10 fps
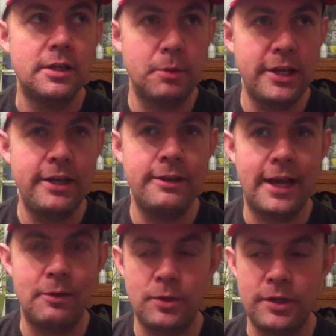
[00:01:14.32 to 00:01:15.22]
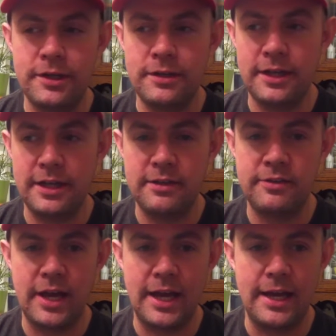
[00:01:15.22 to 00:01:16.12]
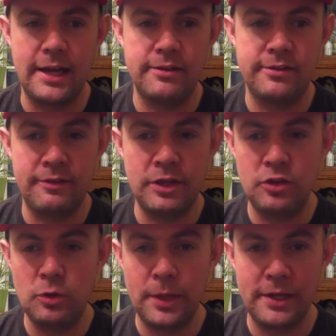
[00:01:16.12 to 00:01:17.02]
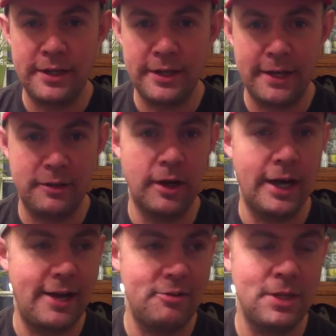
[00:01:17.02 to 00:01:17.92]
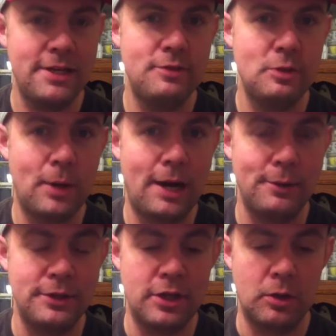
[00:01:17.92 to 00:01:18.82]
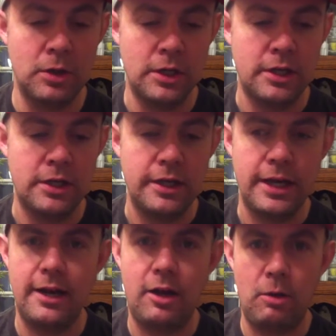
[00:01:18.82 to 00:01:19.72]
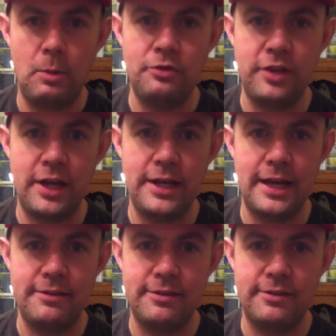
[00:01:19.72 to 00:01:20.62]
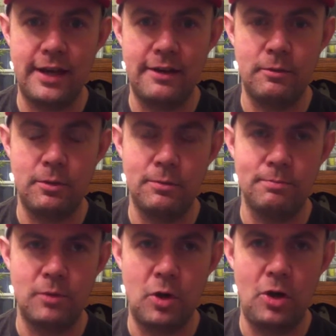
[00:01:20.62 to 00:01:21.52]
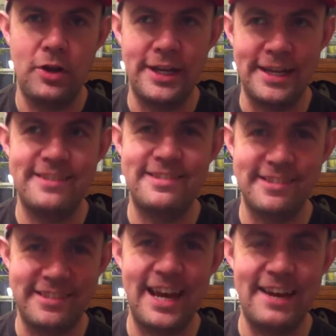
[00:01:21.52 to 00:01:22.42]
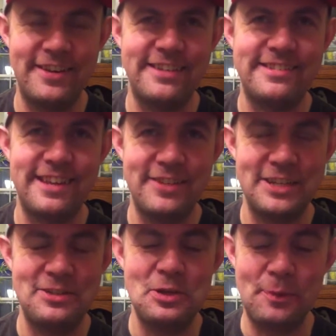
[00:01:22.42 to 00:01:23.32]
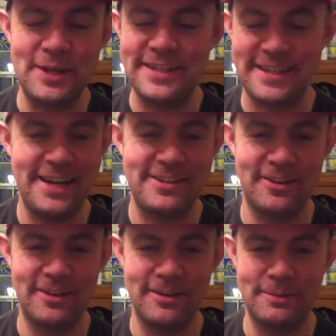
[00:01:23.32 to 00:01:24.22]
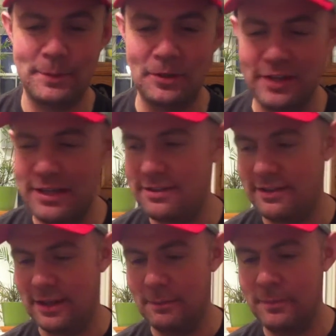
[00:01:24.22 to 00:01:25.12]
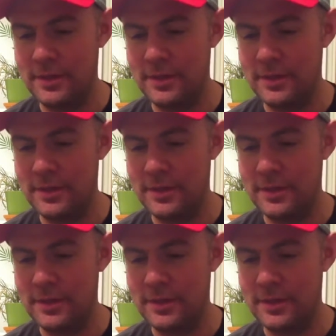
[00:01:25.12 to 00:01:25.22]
The Blinking Light Win is a 72-pin connector. As many of you probably know, most NESs have, well, all NESs have a 72-pin connector built into them.